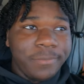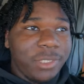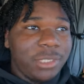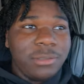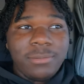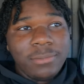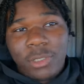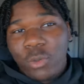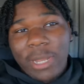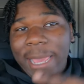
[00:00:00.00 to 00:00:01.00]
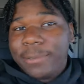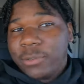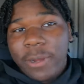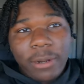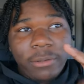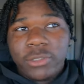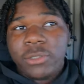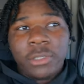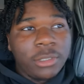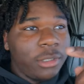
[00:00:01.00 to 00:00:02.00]
just do laps around the
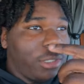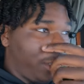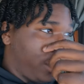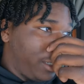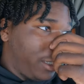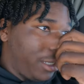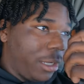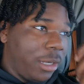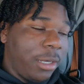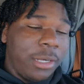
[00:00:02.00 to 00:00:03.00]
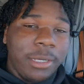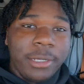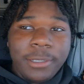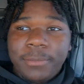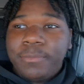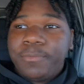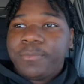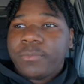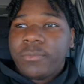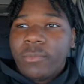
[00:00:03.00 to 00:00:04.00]
truck.
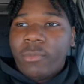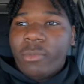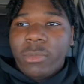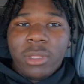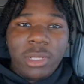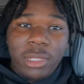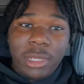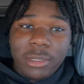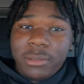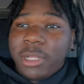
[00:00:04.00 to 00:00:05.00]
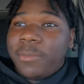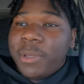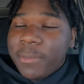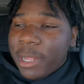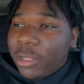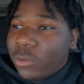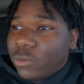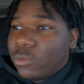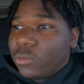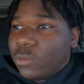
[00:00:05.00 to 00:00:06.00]
Um, and yeah, that'll be my
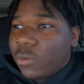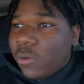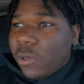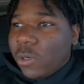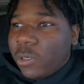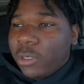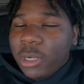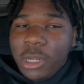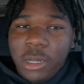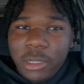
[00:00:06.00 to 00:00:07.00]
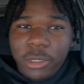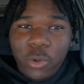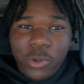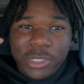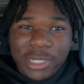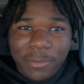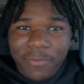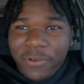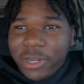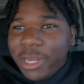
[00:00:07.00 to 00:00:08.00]
little uh, doing
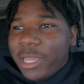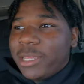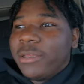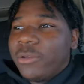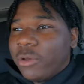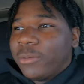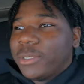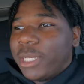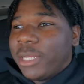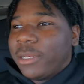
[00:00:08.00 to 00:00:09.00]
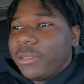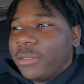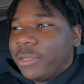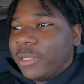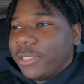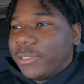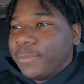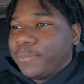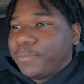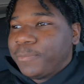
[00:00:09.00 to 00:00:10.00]
something for the day. You know what I'm saying? Uh,
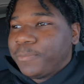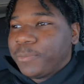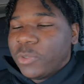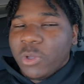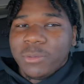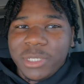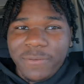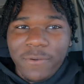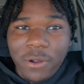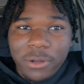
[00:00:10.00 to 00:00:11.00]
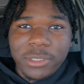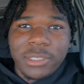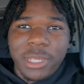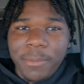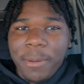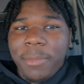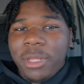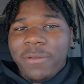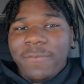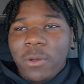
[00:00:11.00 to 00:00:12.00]
you know what I'm saying? As far as get my
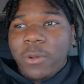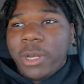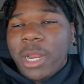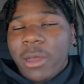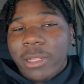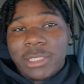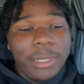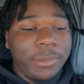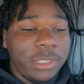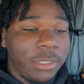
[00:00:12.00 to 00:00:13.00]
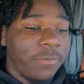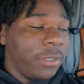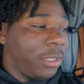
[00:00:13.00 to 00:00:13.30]
blood flowing and all that type of stuff.